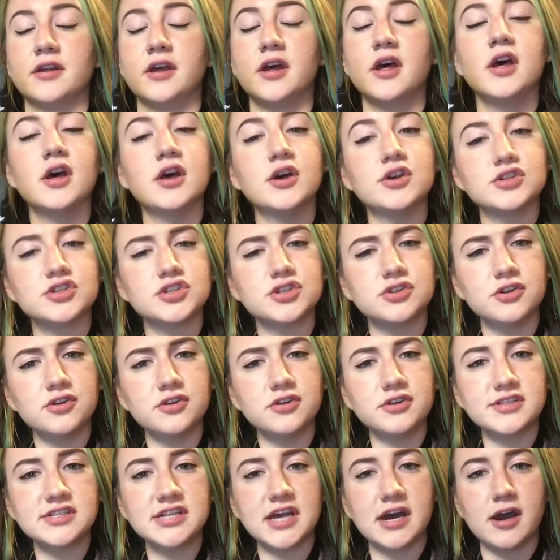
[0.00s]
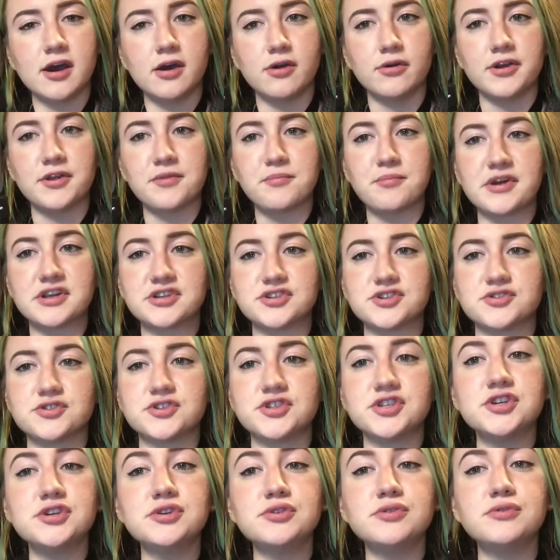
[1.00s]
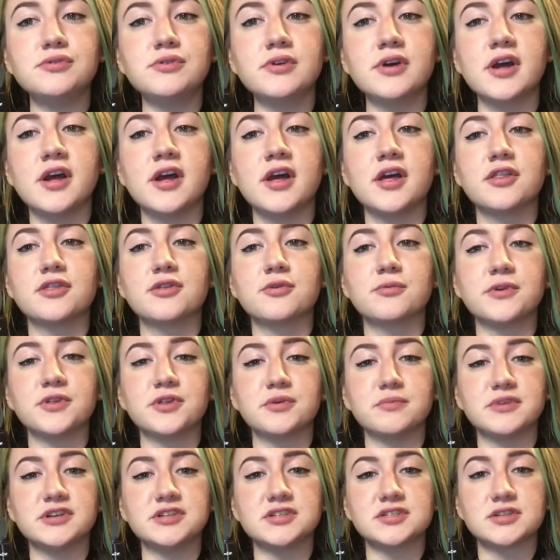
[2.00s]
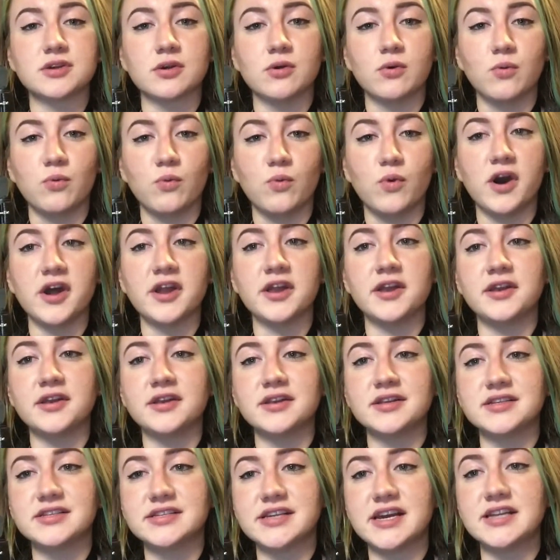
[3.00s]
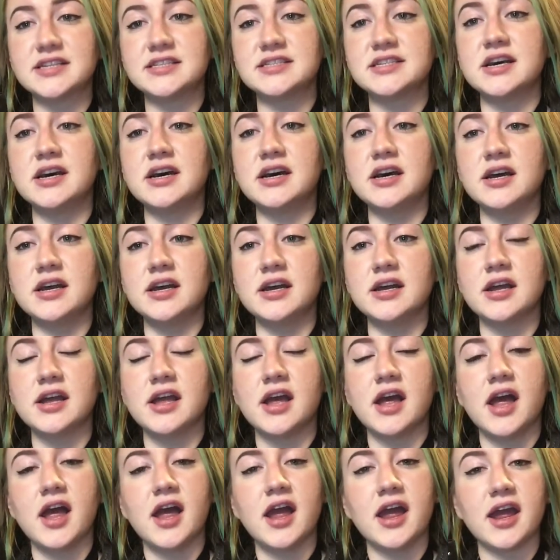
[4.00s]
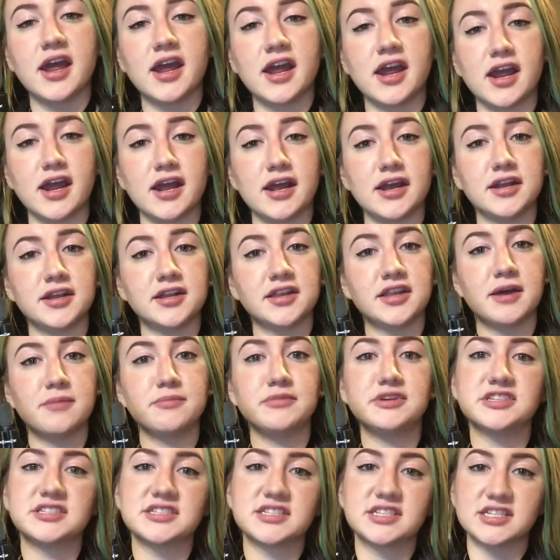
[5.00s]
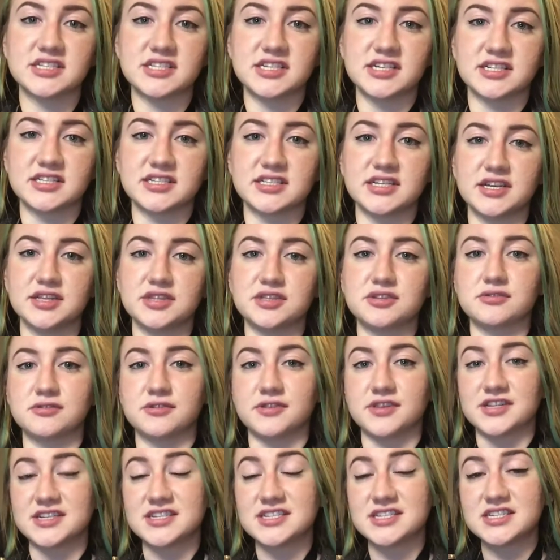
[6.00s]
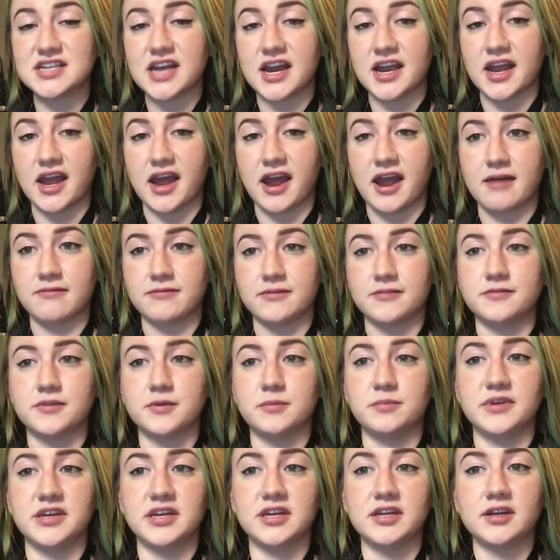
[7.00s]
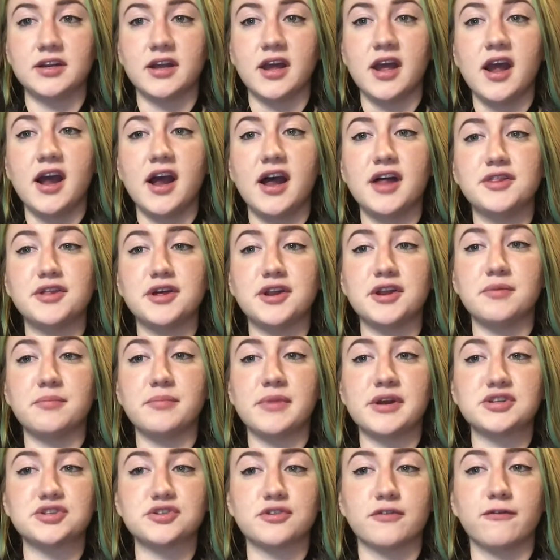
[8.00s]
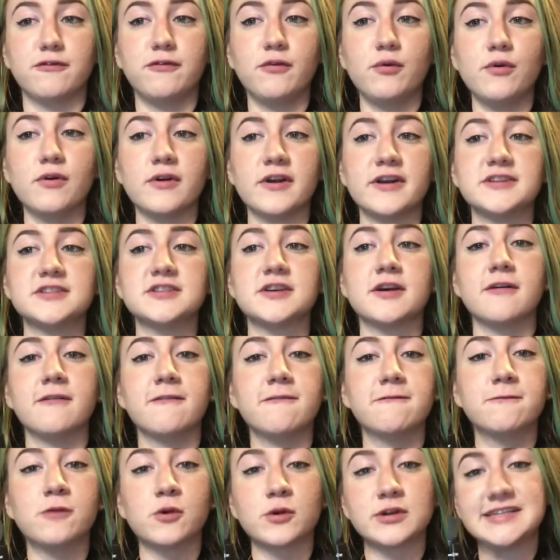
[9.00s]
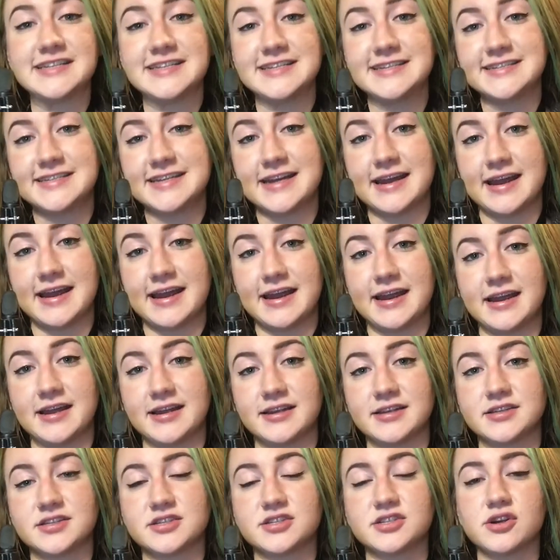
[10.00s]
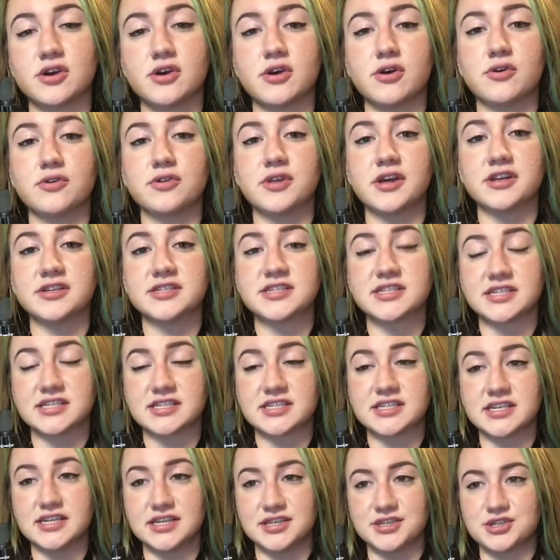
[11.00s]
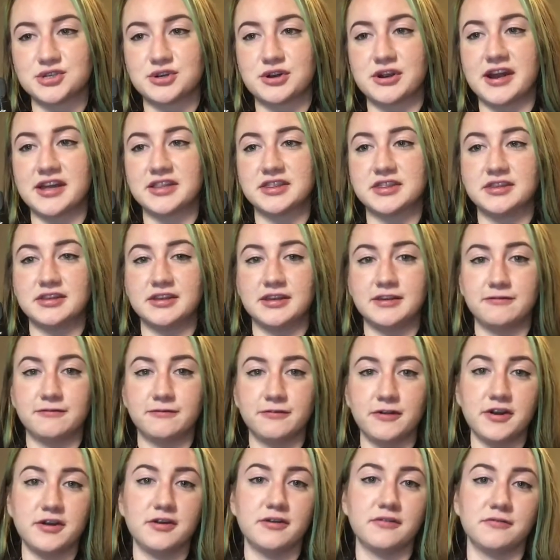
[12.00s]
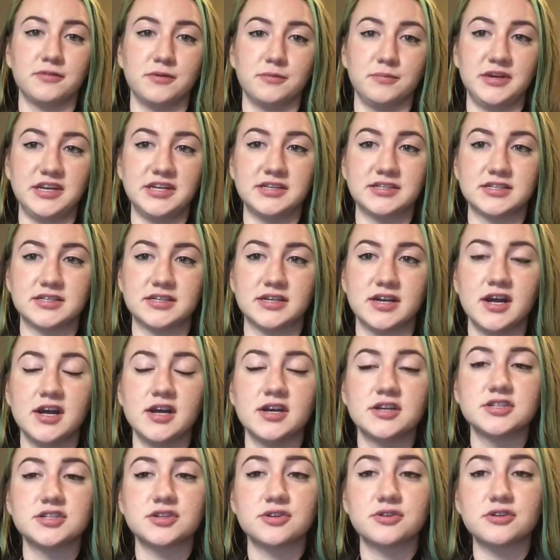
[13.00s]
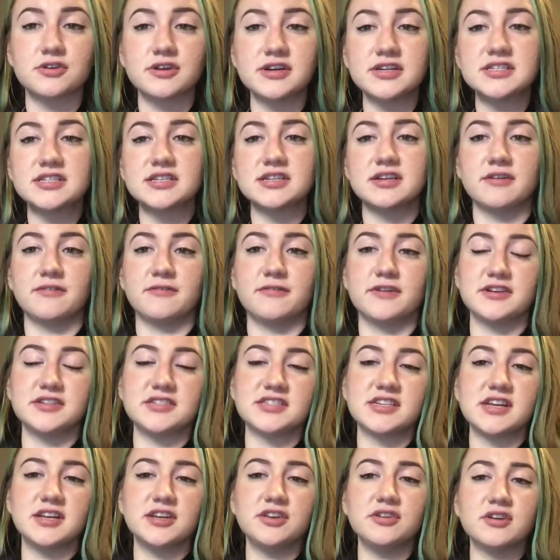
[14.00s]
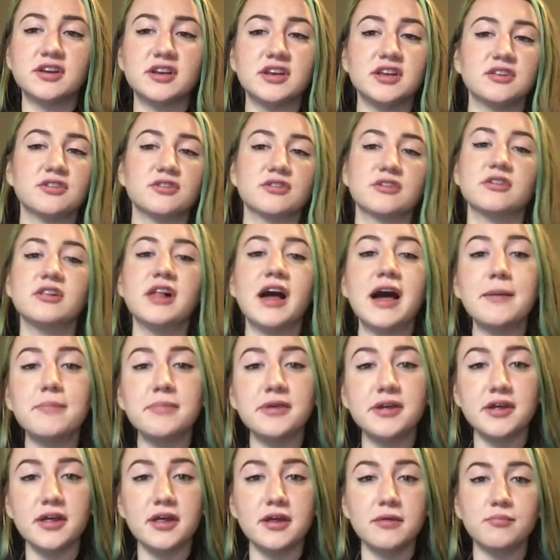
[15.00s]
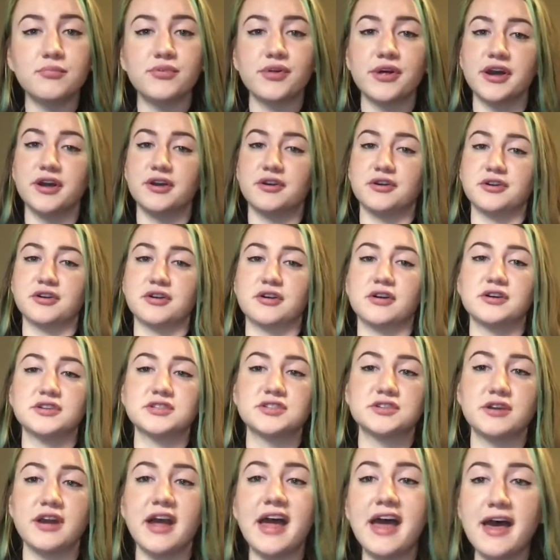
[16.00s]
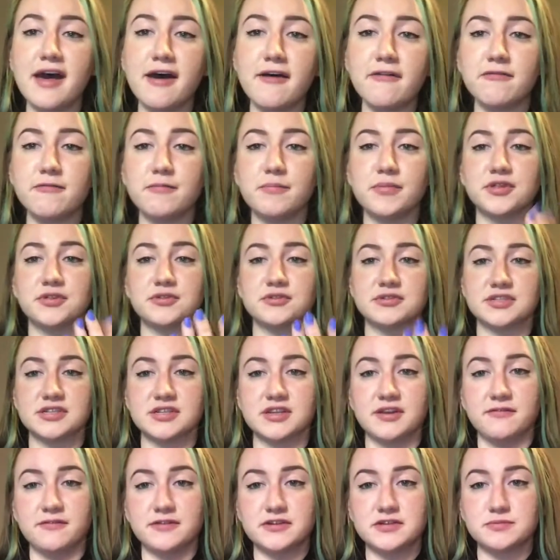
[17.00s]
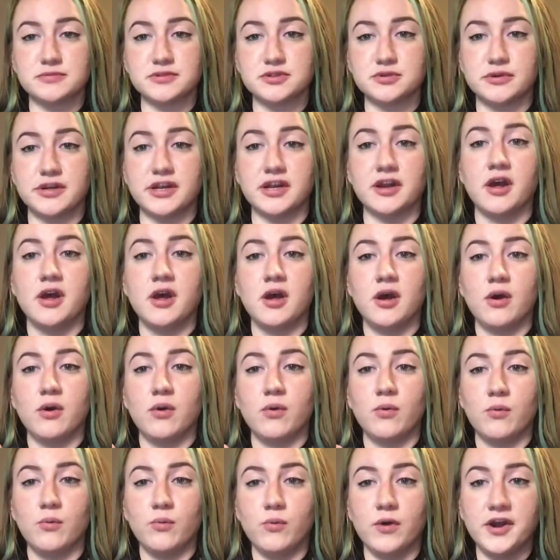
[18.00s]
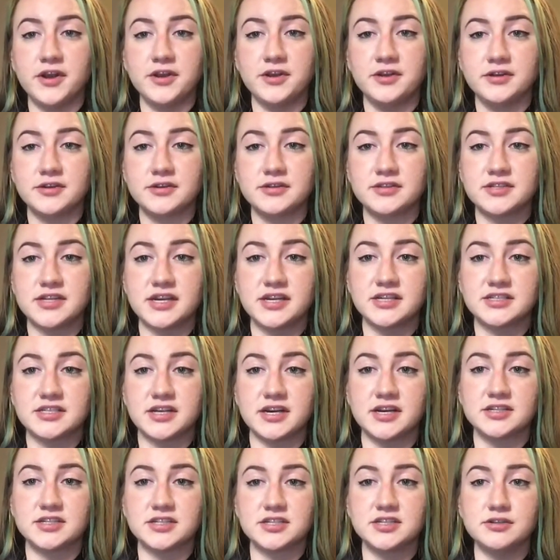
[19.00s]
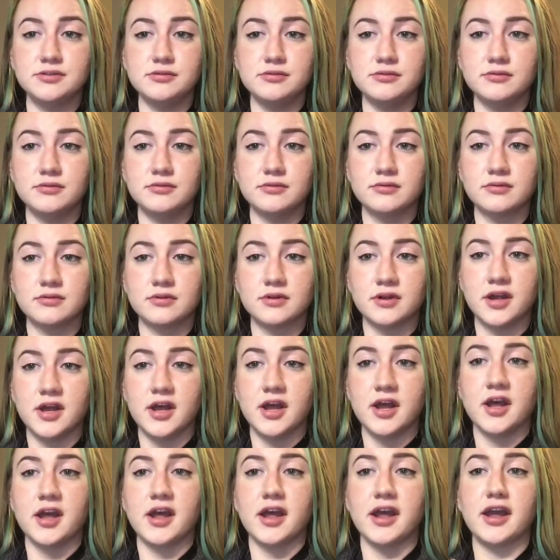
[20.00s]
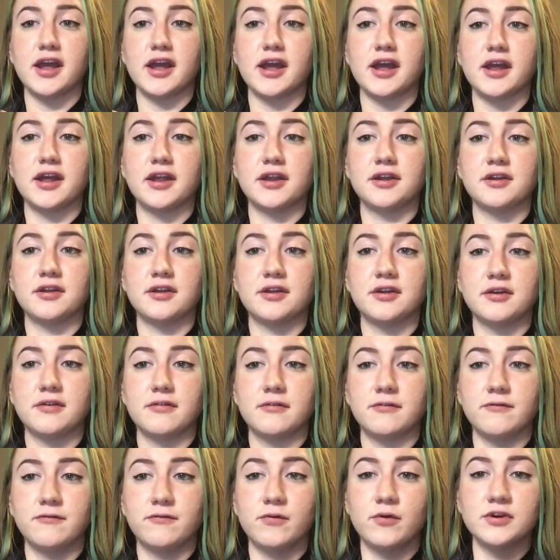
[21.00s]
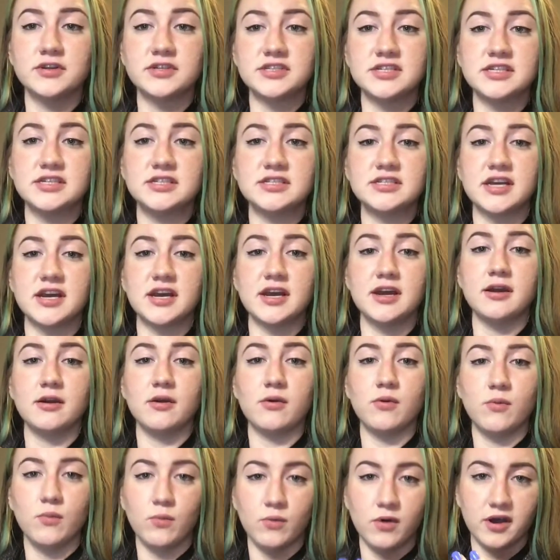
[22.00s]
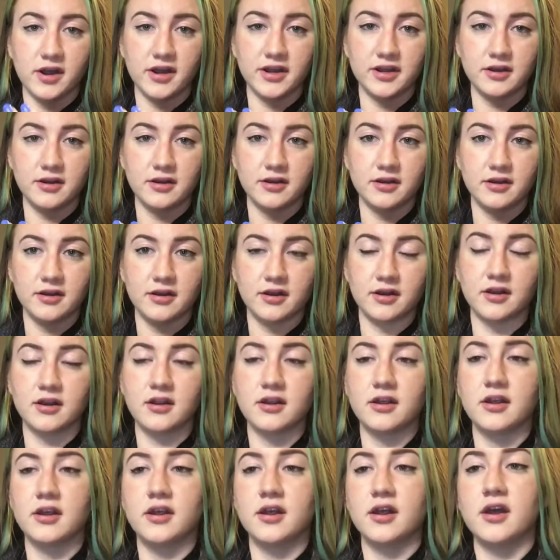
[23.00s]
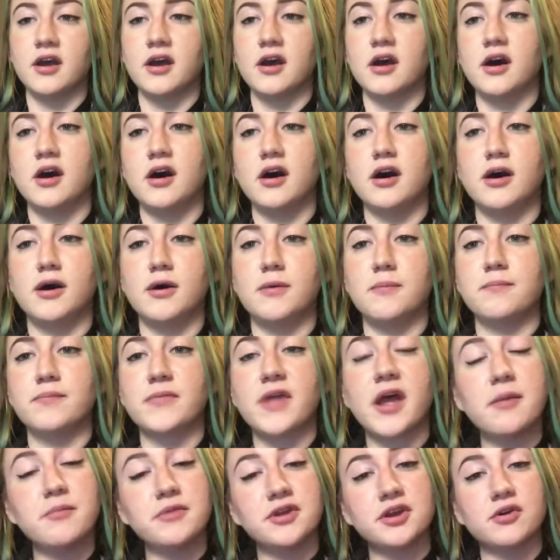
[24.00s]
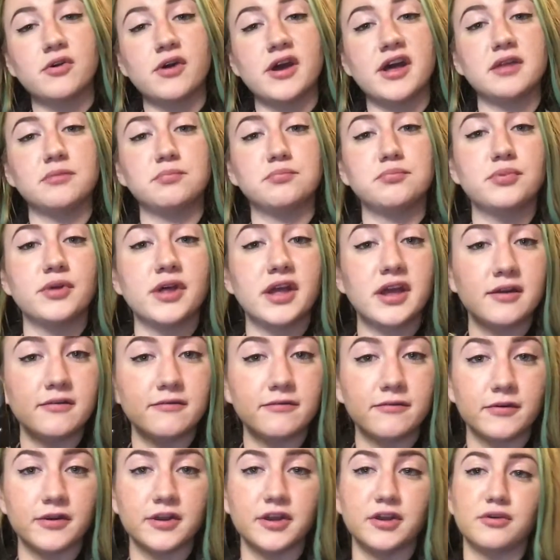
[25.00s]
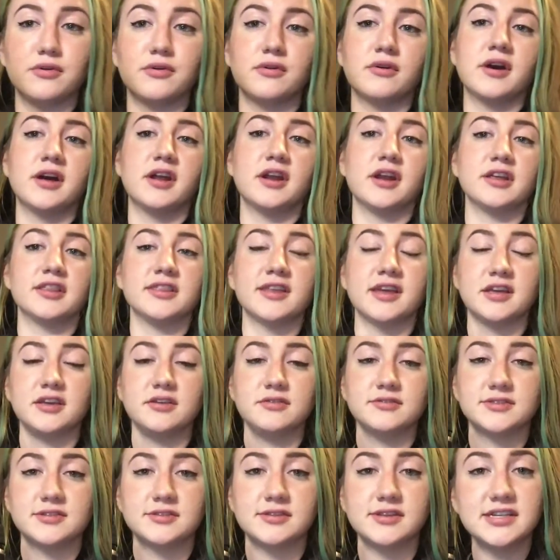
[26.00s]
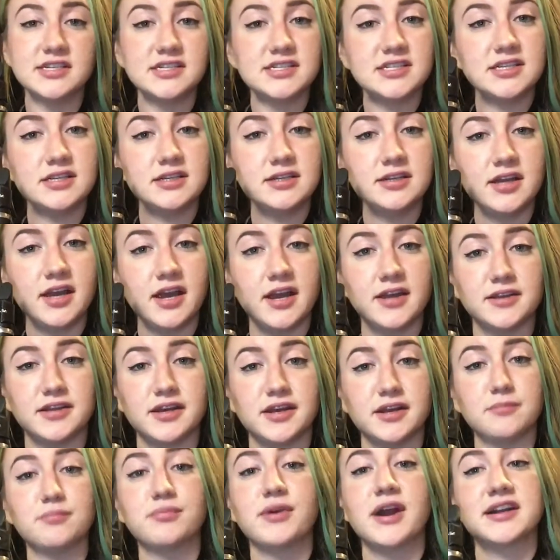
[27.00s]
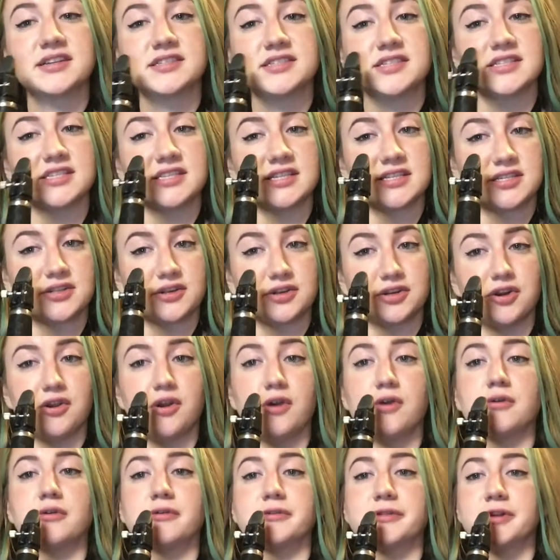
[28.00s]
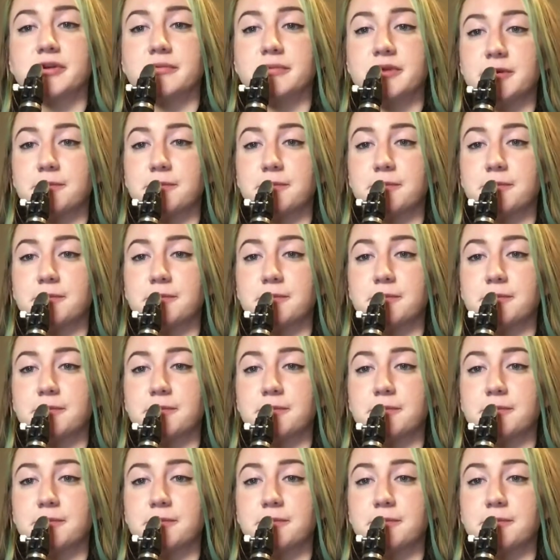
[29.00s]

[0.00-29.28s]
So notice how in measure 2, the rhythm is 1, te, ta, and that means the 16ths are in the second half of the beat. And then in measure 4, it's 4, ti, te. So the 16ths are at the front of the beat. So there is a difference, and you can either clap it, play it on a concert F, but there's a difference between 1, te, ta, 2, and 4, ti, te, 1. I'm going to go ahead and play it for you, and I'd like you to listen and then practice this on your own a little bit.